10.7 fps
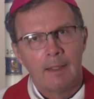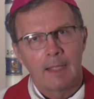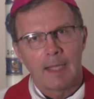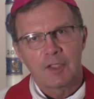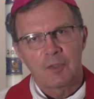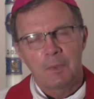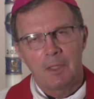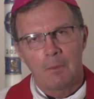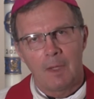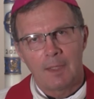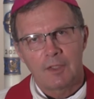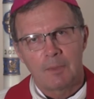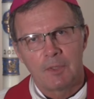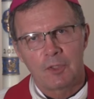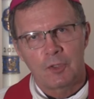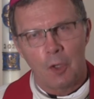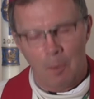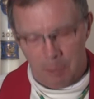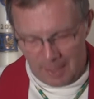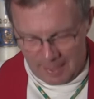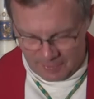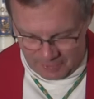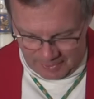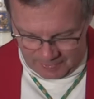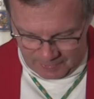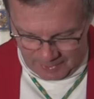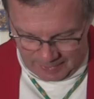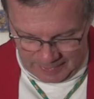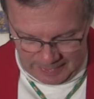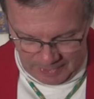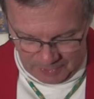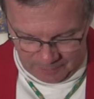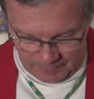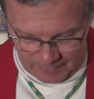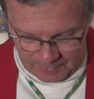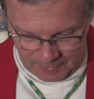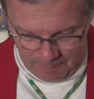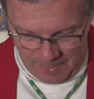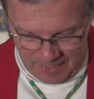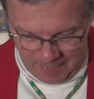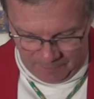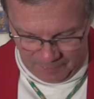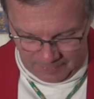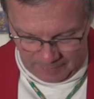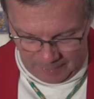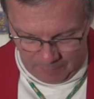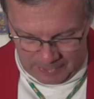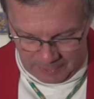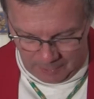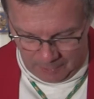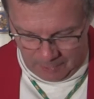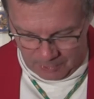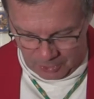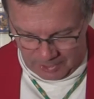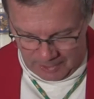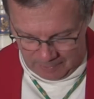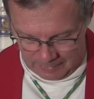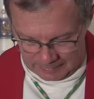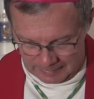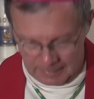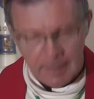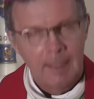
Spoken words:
God's Spirit wants to bestow blessings on each of us, a benefit that we can all share in.